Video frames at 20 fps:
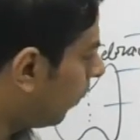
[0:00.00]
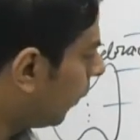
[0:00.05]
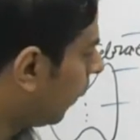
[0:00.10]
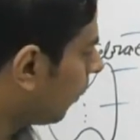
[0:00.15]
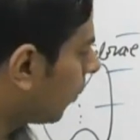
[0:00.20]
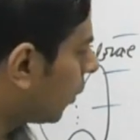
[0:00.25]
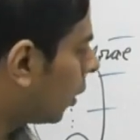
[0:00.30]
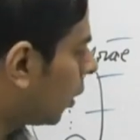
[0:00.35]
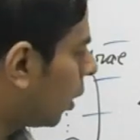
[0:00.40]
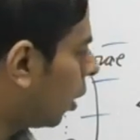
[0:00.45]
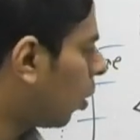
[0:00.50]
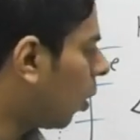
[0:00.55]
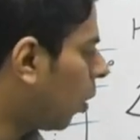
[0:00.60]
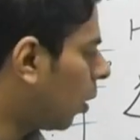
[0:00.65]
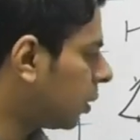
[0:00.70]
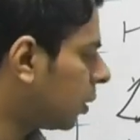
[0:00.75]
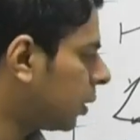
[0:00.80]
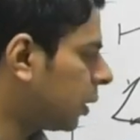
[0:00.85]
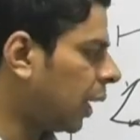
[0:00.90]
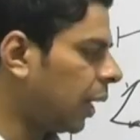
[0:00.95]
The launch
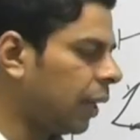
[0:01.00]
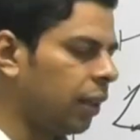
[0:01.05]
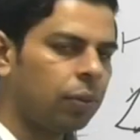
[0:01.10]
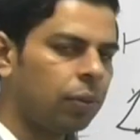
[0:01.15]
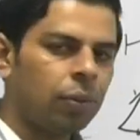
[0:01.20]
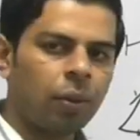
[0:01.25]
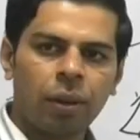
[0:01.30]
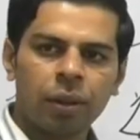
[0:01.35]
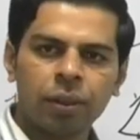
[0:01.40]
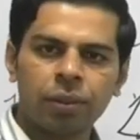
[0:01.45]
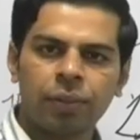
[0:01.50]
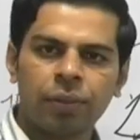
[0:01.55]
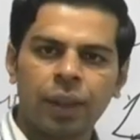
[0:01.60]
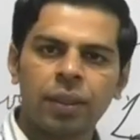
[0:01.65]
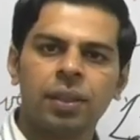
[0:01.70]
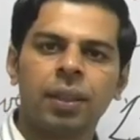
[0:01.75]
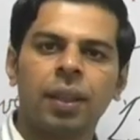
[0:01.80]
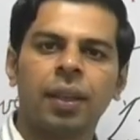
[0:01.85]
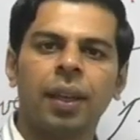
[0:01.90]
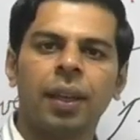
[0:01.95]
site was once
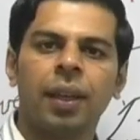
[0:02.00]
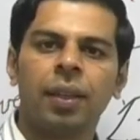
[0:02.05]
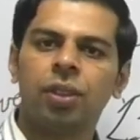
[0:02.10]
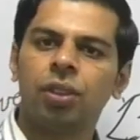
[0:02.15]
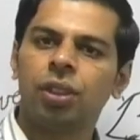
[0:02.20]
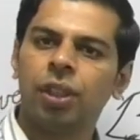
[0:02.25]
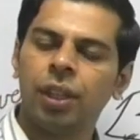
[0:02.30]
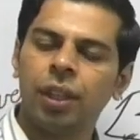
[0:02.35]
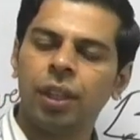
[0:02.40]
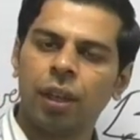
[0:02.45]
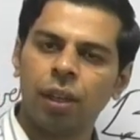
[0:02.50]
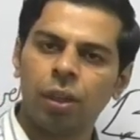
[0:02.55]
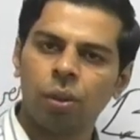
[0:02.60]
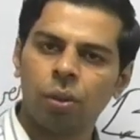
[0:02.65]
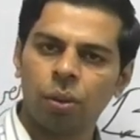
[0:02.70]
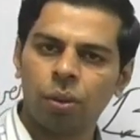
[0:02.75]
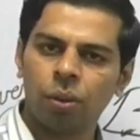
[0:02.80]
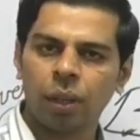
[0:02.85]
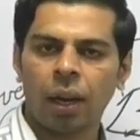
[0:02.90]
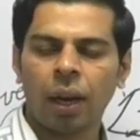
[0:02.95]
again
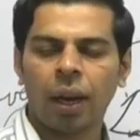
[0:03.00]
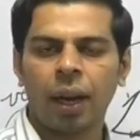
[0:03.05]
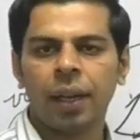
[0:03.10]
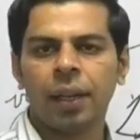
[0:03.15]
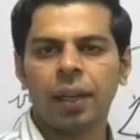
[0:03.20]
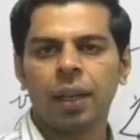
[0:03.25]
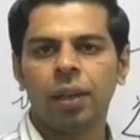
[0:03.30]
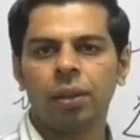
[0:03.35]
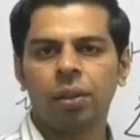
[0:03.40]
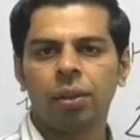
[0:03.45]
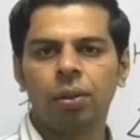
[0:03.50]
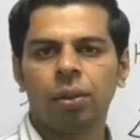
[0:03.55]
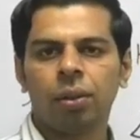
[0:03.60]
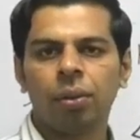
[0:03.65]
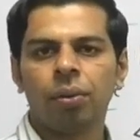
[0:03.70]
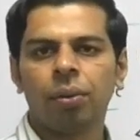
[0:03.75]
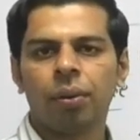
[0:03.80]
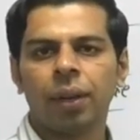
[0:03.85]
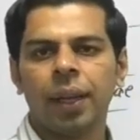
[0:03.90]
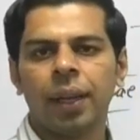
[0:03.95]
Sriharikota high altitude
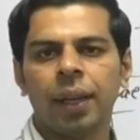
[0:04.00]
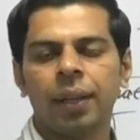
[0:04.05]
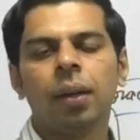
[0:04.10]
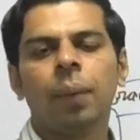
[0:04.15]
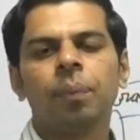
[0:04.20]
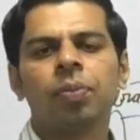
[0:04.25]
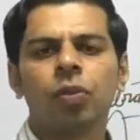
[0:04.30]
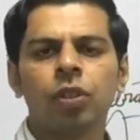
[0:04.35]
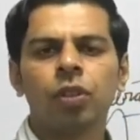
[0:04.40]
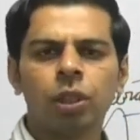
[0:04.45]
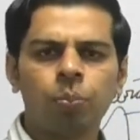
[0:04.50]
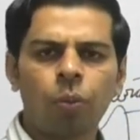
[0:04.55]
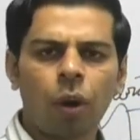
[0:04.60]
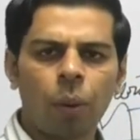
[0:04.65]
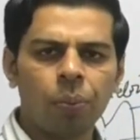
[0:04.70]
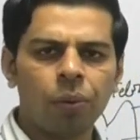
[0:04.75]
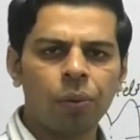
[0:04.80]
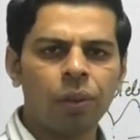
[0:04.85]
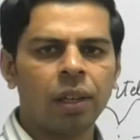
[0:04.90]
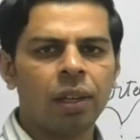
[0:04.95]
range, which is
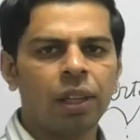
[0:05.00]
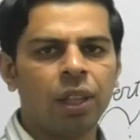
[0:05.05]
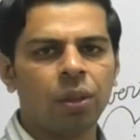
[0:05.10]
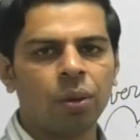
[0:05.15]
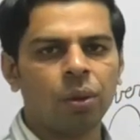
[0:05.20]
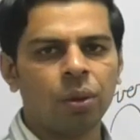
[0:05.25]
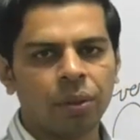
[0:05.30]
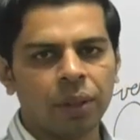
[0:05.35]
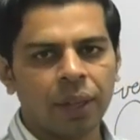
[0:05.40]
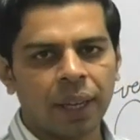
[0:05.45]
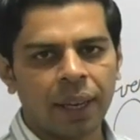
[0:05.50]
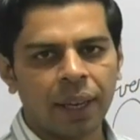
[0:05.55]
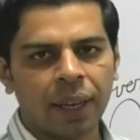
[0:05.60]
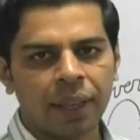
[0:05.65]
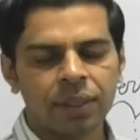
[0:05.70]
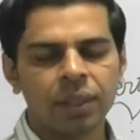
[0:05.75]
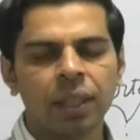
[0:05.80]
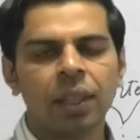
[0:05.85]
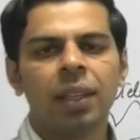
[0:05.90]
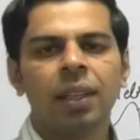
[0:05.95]
popularly known as
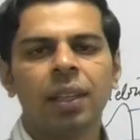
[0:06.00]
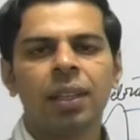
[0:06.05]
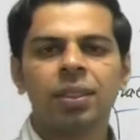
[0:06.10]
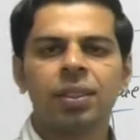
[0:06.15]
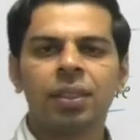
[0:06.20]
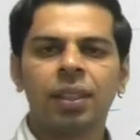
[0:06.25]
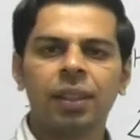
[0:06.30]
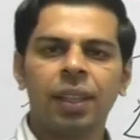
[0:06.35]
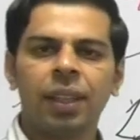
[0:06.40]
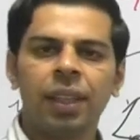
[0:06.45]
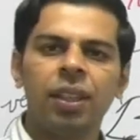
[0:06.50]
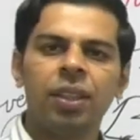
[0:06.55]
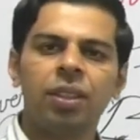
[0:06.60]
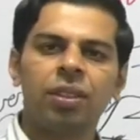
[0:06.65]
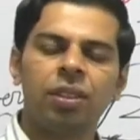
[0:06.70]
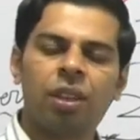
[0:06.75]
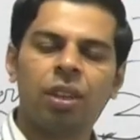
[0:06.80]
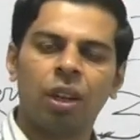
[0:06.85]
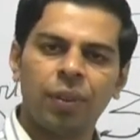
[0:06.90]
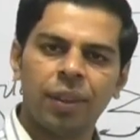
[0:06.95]
Satish
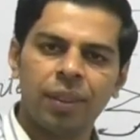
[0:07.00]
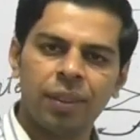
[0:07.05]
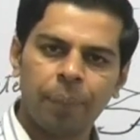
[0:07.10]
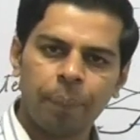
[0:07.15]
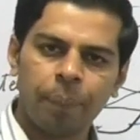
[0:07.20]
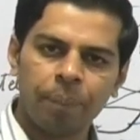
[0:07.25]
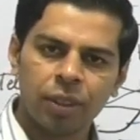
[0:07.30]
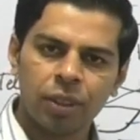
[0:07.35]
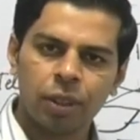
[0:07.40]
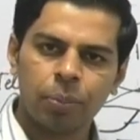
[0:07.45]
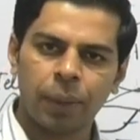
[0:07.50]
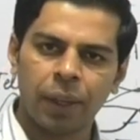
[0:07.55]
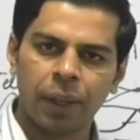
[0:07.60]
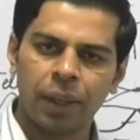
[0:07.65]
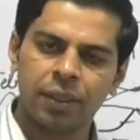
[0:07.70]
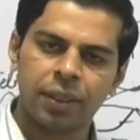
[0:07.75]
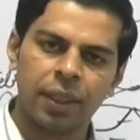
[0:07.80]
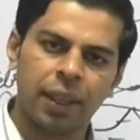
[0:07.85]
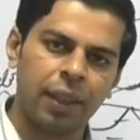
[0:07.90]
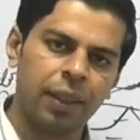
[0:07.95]
Dhawan Space
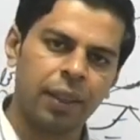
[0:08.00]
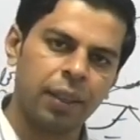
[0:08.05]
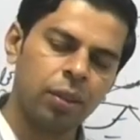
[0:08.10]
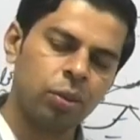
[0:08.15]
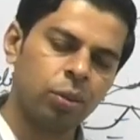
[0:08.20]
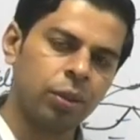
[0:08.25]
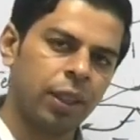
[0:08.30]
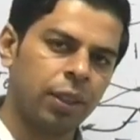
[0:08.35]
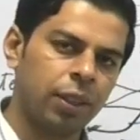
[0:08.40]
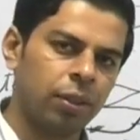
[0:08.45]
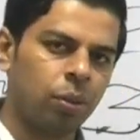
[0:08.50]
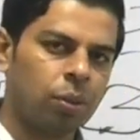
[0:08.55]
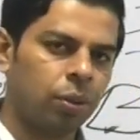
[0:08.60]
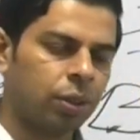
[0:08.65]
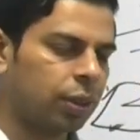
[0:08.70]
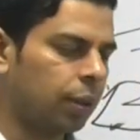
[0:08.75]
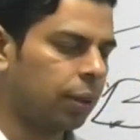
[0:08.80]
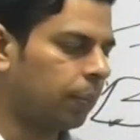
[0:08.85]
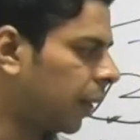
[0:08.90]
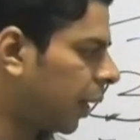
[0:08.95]
Centre. So, there is no
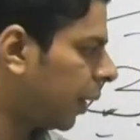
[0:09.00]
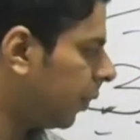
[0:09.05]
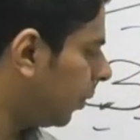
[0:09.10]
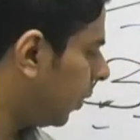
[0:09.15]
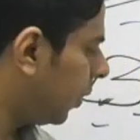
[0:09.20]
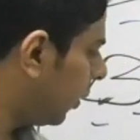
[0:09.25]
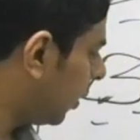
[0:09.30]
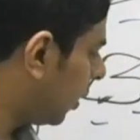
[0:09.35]
surprises.